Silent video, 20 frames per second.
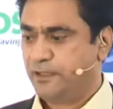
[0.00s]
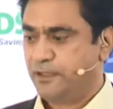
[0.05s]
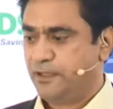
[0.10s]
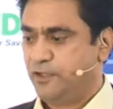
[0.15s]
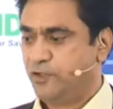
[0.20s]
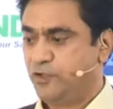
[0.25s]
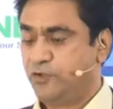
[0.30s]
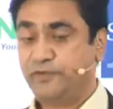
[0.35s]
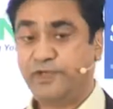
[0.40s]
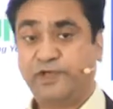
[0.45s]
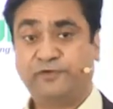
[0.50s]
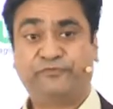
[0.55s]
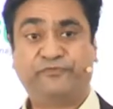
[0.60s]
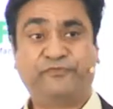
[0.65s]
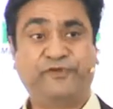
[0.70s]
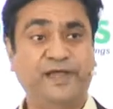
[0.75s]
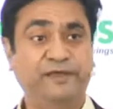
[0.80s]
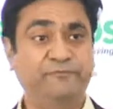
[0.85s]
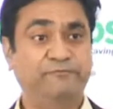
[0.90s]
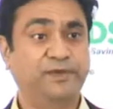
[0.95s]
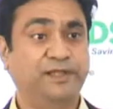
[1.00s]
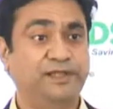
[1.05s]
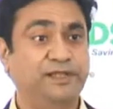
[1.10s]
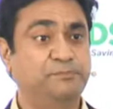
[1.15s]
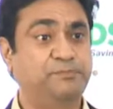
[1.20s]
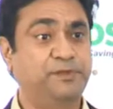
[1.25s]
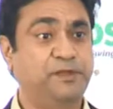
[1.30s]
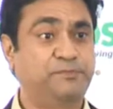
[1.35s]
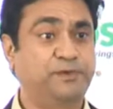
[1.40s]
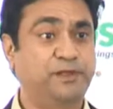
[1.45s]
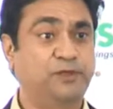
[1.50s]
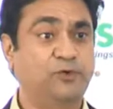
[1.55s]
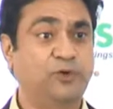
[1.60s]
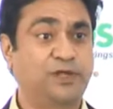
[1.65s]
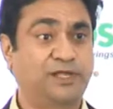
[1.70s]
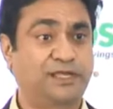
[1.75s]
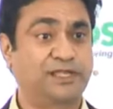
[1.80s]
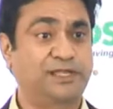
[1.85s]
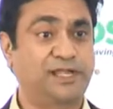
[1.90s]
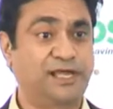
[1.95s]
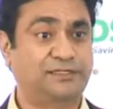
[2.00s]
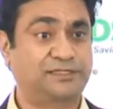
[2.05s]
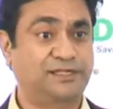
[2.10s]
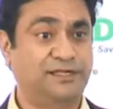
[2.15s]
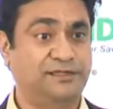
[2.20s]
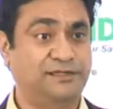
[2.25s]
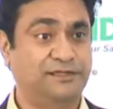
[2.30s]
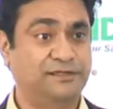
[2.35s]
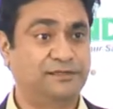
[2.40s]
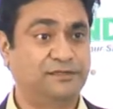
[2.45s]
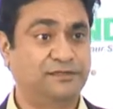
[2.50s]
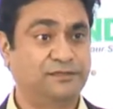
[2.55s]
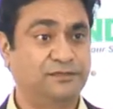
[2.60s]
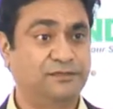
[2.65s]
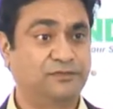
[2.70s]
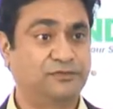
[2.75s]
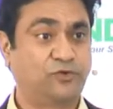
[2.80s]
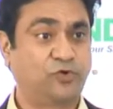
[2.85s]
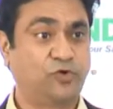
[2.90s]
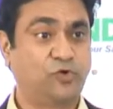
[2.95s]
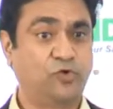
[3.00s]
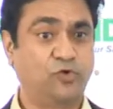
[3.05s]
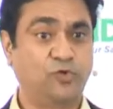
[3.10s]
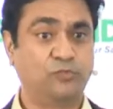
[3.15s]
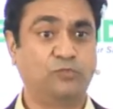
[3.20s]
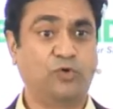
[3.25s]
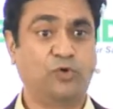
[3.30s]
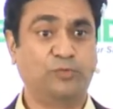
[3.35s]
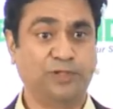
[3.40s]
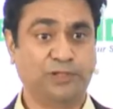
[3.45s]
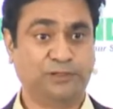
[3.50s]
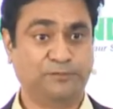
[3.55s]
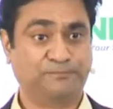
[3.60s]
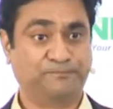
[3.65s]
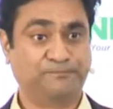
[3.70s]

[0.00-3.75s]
we have 5 billion people who are connected through mobile.